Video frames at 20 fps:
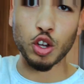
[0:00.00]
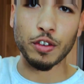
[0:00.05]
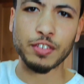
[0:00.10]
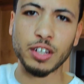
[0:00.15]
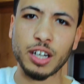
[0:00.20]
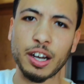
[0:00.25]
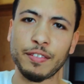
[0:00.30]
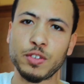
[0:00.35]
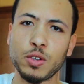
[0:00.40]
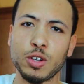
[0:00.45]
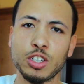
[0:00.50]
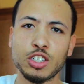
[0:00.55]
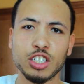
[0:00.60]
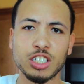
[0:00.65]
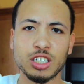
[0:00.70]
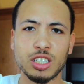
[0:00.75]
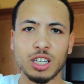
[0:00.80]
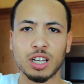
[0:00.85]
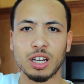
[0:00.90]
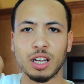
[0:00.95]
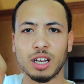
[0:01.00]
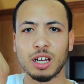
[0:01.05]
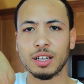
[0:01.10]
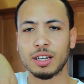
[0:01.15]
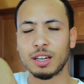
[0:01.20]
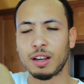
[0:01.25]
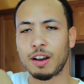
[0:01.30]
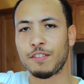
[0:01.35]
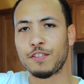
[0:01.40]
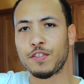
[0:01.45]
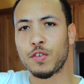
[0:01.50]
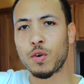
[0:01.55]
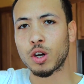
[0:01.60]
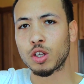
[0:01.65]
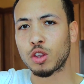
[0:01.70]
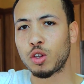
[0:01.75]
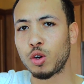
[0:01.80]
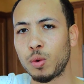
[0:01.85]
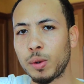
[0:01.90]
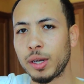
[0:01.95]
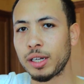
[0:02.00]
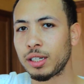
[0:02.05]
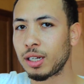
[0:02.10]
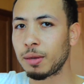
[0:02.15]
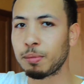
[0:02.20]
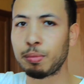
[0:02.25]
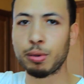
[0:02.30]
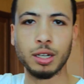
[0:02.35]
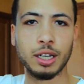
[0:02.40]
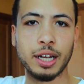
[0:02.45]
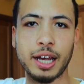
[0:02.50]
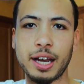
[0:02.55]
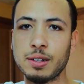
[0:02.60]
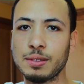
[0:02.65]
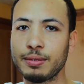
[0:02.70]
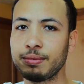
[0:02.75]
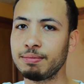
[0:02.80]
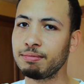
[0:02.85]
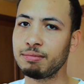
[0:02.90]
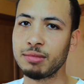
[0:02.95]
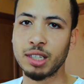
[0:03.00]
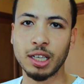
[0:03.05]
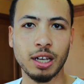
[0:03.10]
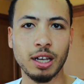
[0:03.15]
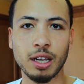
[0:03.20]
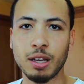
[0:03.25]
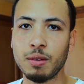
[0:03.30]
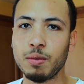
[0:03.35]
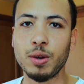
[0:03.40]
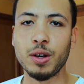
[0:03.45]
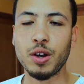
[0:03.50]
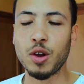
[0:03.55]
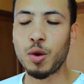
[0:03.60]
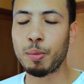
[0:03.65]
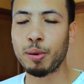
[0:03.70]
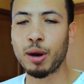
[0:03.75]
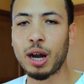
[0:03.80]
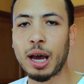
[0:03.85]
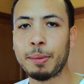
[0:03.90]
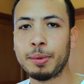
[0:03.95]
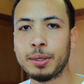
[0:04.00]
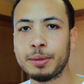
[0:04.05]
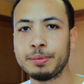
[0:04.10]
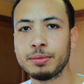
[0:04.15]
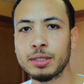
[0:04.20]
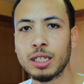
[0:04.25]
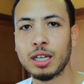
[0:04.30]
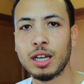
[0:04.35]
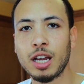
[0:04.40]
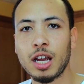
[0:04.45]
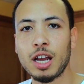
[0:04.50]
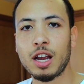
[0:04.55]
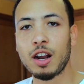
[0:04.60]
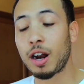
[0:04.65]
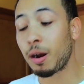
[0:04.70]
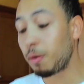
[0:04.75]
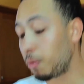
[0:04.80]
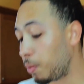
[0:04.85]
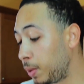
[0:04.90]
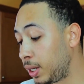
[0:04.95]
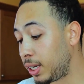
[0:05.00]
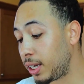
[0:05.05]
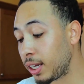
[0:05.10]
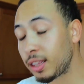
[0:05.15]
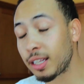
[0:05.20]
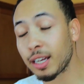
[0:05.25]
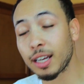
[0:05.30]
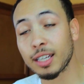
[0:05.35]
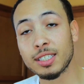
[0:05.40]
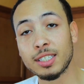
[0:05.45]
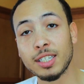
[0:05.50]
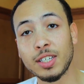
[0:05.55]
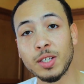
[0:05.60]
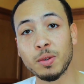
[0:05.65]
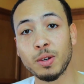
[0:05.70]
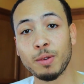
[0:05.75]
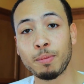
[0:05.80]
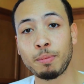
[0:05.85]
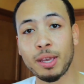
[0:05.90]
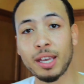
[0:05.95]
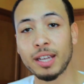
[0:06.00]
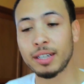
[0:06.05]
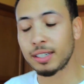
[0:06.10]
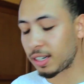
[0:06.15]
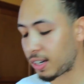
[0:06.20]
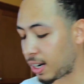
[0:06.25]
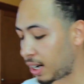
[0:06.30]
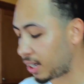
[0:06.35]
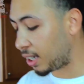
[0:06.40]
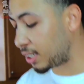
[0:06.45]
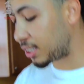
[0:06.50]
soft enough you can just stick a, a fork through it and pull out. No problem. All right, when we get there, I'll see you in a bit. All right,